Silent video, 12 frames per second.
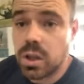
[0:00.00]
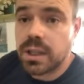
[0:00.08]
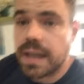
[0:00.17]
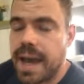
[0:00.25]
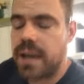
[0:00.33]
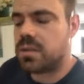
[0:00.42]

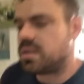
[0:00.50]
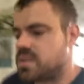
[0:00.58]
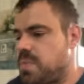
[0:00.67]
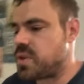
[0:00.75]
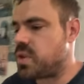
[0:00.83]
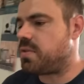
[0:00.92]
at,
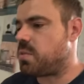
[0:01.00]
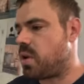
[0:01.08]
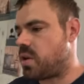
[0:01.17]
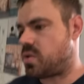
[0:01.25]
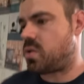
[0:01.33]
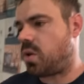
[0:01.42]
especially from a
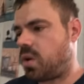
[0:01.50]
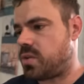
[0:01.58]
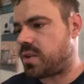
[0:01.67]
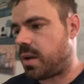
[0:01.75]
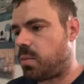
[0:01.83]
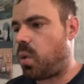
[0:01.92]
historical
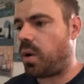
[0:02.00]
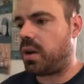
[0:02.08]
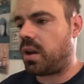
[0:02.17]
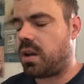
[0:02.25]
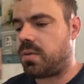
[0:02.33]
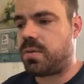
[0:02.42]
standpoint.
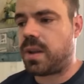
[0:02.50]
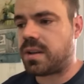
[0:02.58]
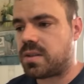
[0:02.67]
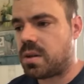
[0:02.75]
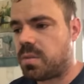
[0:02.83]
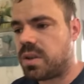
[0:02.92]
If like
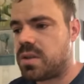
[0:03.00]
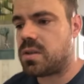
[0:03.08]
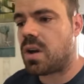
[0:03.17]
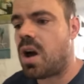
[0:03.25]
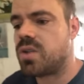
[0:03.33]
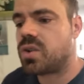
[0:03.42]
some of these
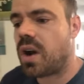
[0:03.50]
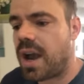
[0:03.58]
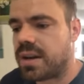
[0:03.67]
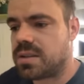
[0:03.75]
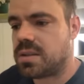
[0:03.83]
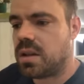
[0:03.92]

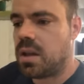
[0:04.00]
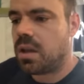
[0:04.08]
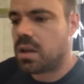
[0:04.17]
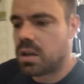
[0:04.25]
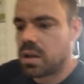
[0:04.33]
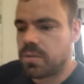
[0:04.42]
contracts,
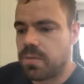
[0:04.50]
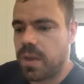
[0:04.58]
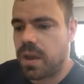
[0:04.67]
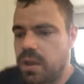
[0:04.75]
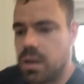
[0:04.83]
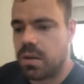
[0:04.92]
if
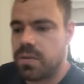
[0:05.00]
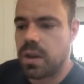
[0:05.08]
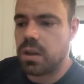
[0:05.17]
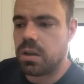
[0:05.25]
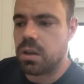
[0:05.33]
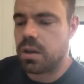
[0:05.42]

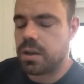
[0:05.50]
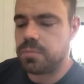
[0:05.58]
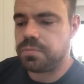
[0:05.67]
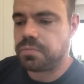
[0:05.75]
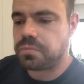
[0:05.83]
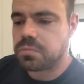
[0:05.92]
they
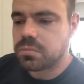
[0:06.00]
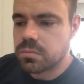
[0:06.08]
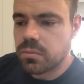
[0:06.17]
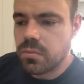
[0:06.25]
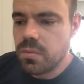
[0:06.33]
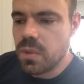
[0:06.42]

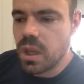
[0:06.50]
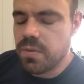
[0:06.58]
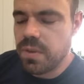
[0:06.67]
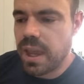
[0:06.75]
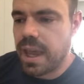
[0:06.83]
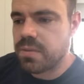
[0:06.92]

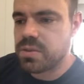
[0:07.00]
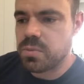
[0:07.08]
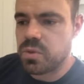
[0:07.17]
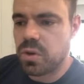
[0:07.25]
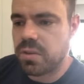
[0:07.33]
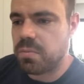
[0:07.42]
have some
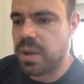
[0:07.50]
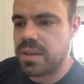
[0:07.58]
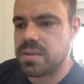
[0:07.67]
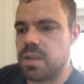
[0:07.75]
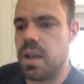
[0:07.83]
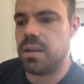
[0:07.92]
sort of
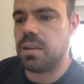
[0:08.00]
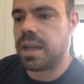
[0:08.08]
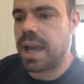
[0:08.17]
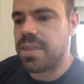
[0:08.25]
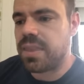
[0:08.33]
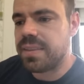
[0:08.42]
baseline,
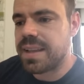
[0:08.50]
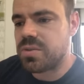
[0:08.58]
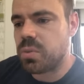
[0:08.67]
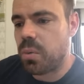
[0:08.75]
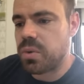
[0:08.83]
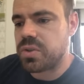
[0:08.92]
like I think
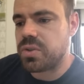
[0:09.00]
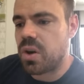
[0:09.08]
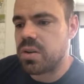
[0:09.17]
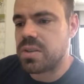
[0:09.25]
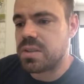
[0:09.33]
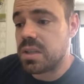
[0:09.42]
that's what we're
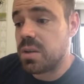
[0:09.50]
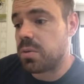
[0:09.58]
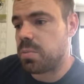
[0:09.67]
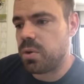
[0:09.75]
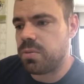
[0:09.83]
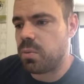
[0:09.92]
starting to see
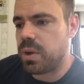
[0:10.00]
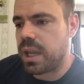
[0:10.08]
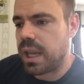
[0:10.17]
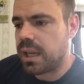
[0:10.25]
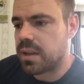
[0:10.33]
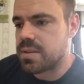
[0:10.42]
with proof of week
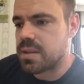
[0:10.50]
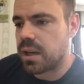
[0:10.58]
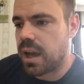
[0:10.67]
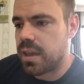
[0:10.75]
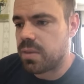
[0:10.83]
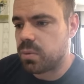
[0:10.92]
hands.
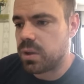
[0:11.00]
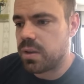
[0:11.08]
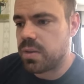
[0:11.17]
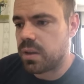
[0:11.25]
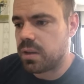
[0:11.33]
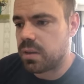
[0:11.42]
Like I
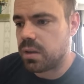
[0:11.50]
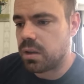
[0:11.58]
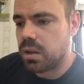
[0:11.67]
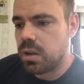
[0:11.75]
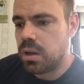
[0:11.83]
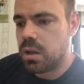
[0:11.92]
really think that
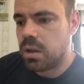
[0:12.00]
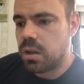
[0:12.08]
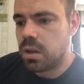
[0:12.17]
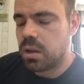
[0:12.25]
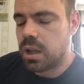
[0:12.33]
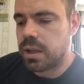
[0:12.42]

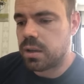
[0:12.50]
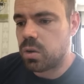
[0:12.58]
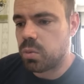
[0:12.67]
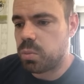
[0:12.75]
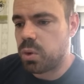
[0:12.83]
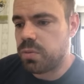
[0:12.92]
like
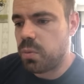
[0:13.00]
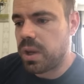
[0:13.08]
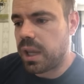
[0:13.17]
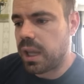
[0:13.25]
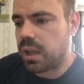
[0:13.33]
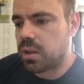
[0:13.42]
proof of
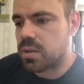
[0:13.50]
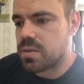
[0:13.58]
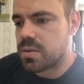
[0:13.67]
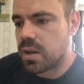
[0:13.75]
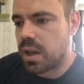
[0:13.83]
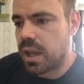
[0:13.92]
week
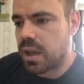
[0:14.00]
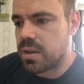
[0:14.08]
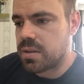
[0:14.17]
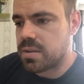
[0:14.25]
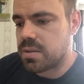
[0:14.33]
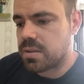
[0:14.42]
hands
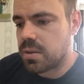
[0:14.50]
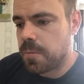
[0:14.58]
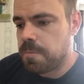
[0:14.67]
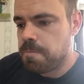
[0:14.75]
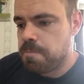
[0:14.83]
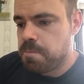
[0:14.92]
has
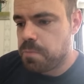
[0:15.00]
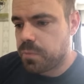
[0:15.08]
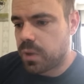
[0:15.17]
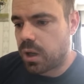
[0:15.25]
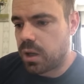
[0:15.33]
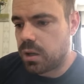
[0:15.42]

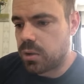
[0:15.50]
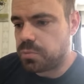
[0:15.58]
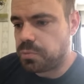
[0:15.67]
a